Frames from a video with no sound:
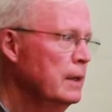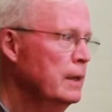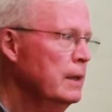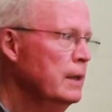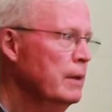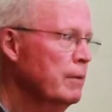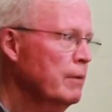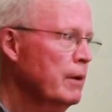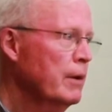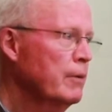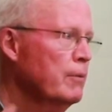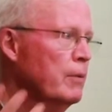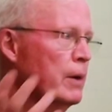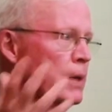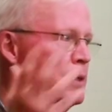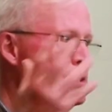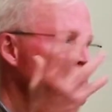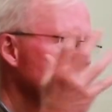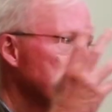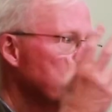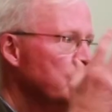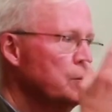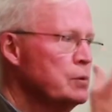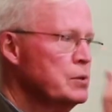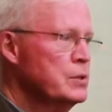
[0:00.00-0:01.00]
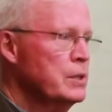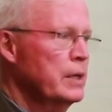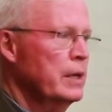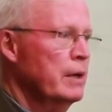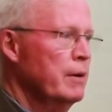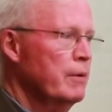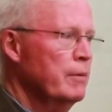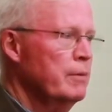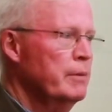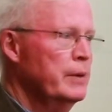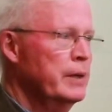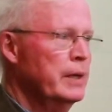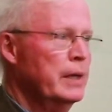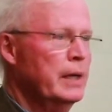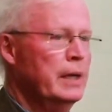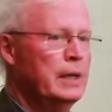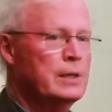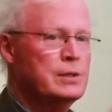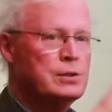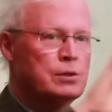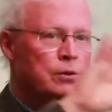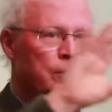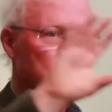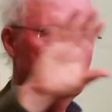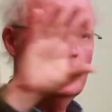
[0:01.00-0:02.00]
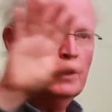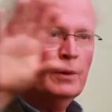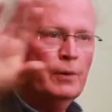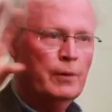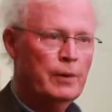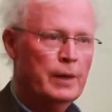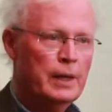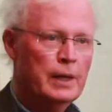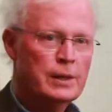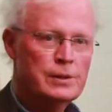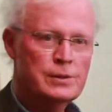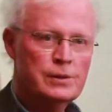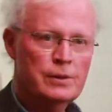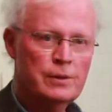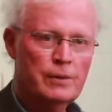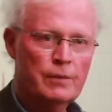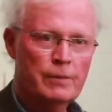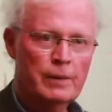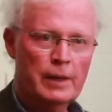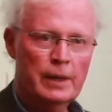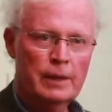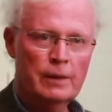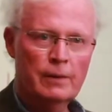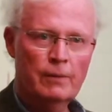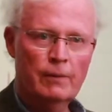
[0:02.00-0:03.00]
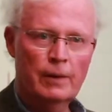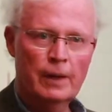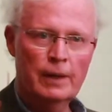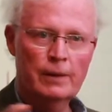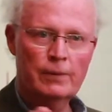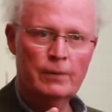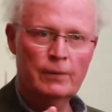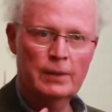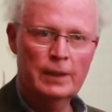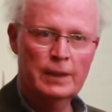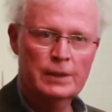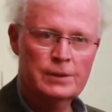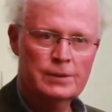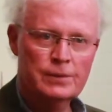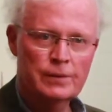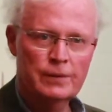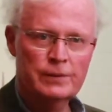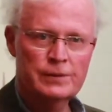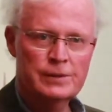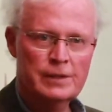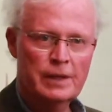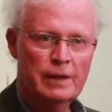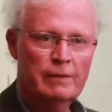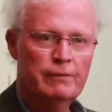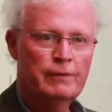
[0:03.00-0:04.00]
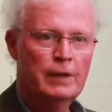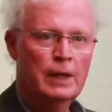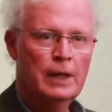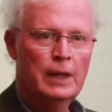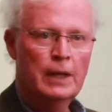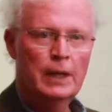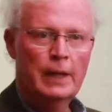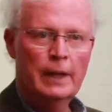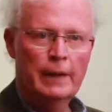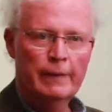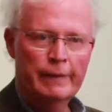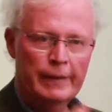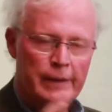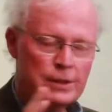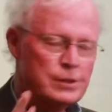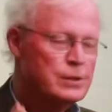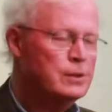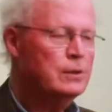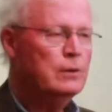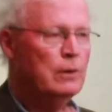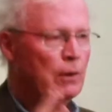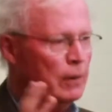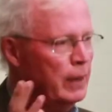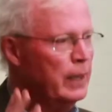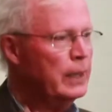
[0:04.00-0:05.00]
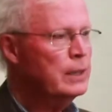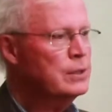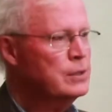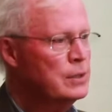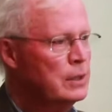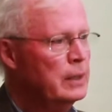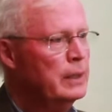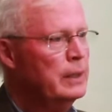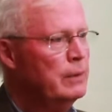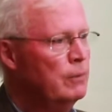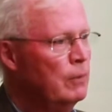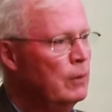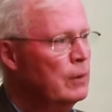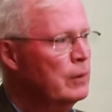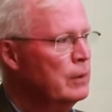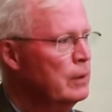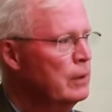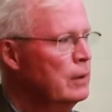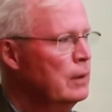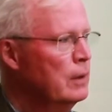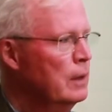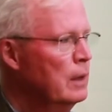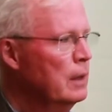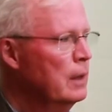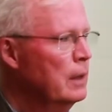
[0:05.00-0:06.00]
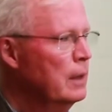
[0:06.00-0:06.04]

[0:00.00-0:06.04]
hero runs towards the heroine against all the crowds that are running away and all that sort of stuff. That's not actually what